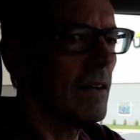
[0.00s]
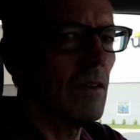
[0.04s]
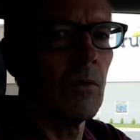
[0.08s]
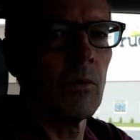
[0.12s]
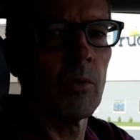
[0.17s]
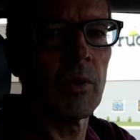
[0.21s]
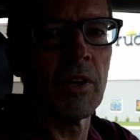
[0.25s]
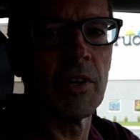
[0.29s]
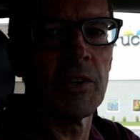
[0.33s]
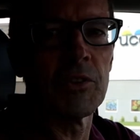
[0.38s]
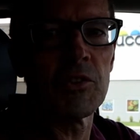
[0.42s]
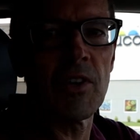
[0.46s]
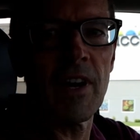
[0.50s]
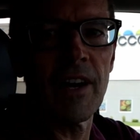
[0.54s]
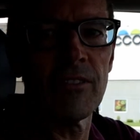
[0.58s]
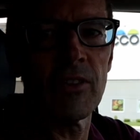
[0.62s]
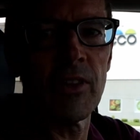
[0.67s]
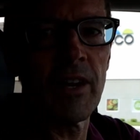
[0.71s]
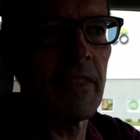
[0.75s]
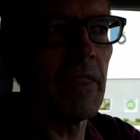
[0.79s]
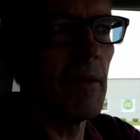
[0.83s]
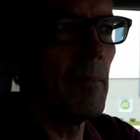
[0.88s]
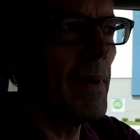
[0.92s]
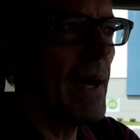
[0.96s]
We're going to drive
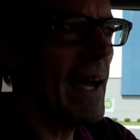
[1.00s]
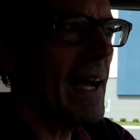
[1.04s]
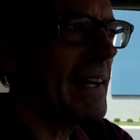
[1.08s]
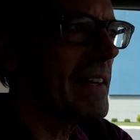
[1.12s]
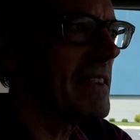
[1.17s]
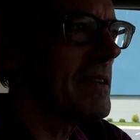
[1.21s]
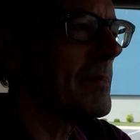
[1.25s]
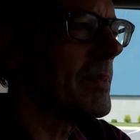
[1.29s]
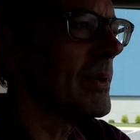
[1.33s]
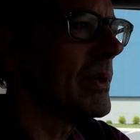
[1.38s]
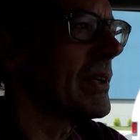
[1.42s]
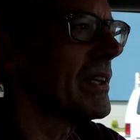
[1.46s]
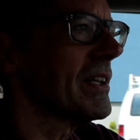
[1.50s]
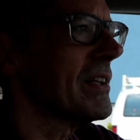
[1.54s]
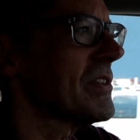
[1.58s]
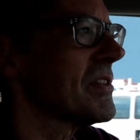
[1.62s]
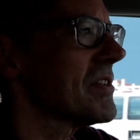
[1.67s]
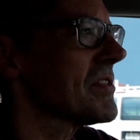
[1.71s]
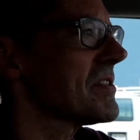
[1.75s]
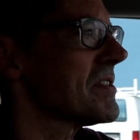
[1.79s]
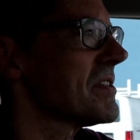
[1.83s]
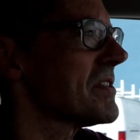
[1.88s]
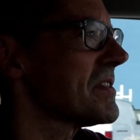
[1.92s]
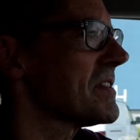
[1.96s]
around the back of the building
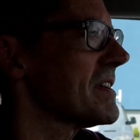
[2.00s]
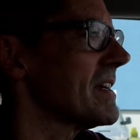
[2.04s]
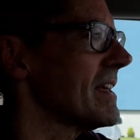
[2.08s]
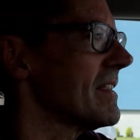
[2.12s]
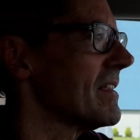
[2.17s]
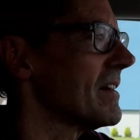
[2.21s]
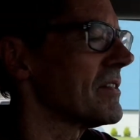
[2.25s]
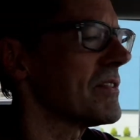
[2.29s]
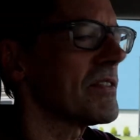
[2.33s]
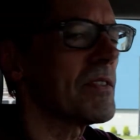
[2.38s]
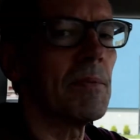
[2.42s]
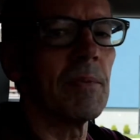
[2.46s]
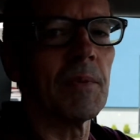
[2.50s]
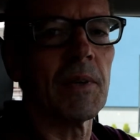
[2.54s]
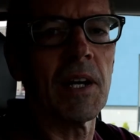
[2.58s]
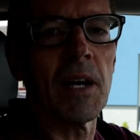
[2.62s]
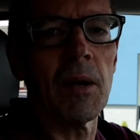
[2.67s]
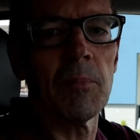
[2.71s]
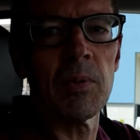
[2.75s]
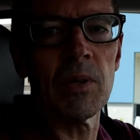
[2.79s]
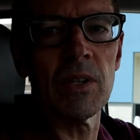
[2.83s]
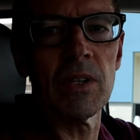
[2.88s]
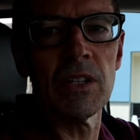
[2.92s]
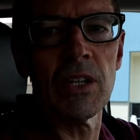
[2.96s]
just to see. There's a
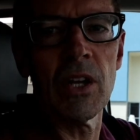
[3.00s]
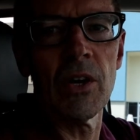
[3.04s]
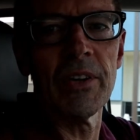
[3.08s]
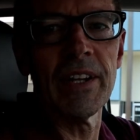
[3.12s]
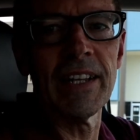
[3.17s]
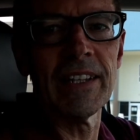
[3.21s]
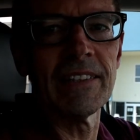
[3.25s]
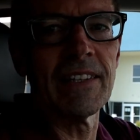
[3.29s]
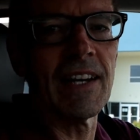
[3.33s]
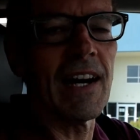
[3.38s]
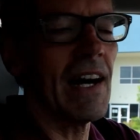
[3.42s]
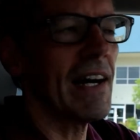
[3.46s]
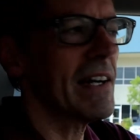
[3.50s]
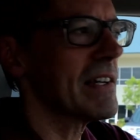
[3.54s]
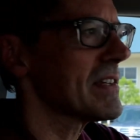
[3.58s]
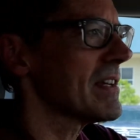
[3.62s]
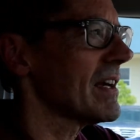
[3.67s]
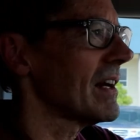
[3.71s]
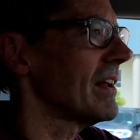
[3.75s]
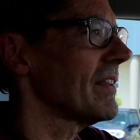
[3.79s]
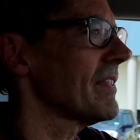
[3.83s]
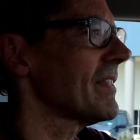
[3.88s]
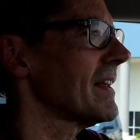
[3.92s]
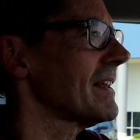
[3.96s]
couple of loading docks.
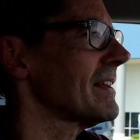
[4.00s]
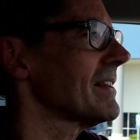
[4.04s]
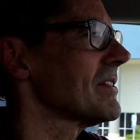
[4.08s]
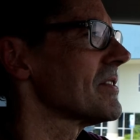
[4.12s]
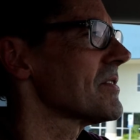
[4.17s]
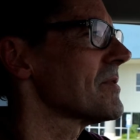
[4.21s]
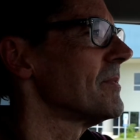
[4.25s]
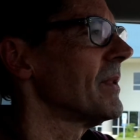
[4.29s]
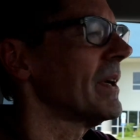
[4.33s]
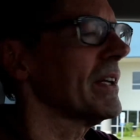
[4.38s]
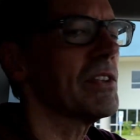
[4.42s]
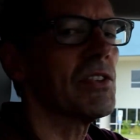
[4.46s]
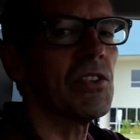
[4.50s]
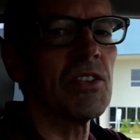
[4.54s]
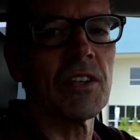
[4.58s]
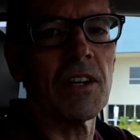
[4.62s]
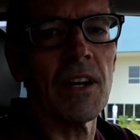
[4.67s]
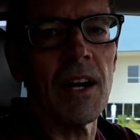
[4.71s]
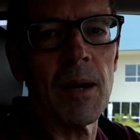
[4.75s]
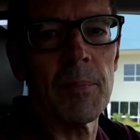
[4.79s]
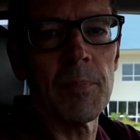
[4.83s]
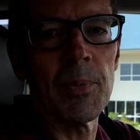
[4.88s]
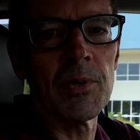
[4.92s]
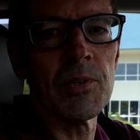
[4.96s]
I don't think there's much
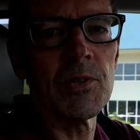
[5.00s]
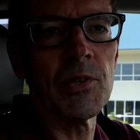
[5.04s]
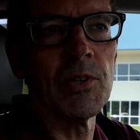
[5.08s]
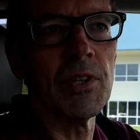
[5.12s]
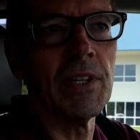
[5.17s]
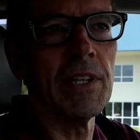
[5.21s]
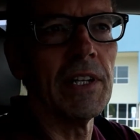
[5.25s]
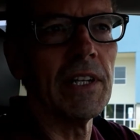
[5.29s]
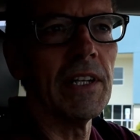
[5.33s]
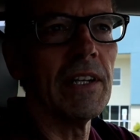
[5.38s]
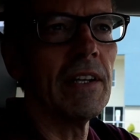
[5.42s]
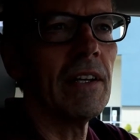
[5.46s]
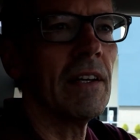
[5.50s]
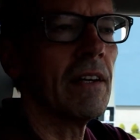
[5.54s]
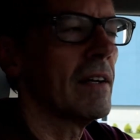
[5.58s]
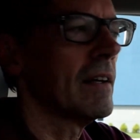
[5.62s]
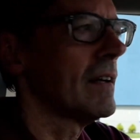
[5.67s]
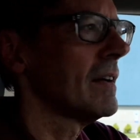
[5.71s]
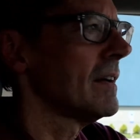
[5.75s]
opportunity